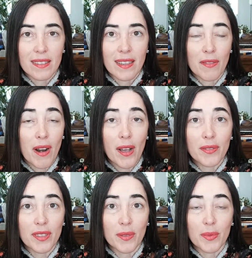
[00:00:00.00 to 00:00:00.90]

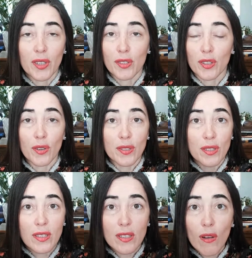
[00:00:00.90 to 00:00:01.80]
around you because you're going
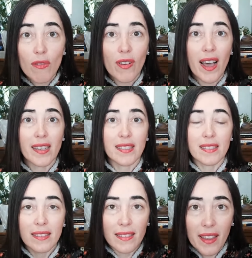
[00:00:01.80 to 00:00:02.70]
so
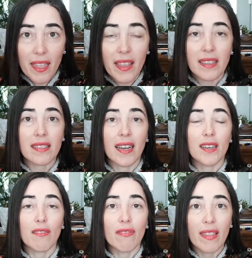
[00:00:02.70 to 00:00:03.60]
fast that things
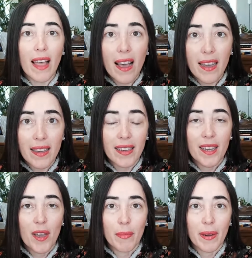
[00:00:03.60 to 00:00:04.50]
kind of fly
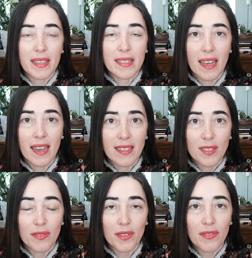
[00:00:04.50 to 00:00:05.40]
by the sides
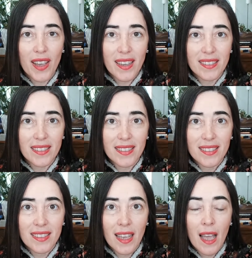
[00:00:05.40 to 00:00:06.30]
of your face.
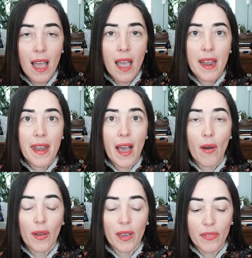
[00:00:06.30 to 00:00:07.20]

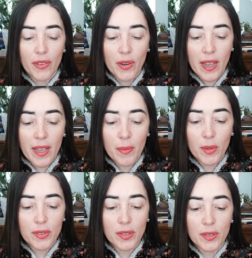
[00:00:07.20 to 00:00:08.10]
Now, if you are
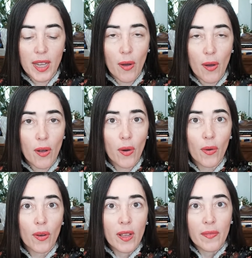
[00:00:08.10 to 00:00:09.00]
able to now
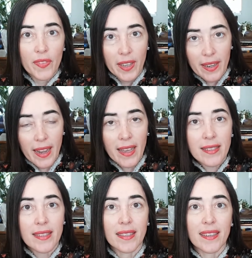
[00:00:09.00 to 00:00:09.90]
go take an
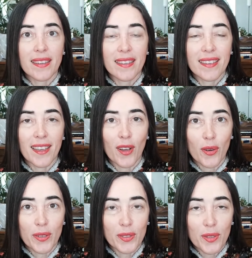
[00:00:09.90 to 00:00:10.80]
exit and
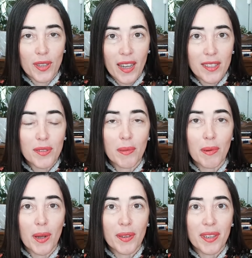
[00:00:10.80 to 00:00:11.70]
go into the country
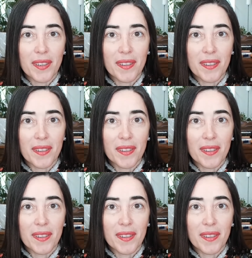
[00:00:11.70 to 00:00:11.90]
road,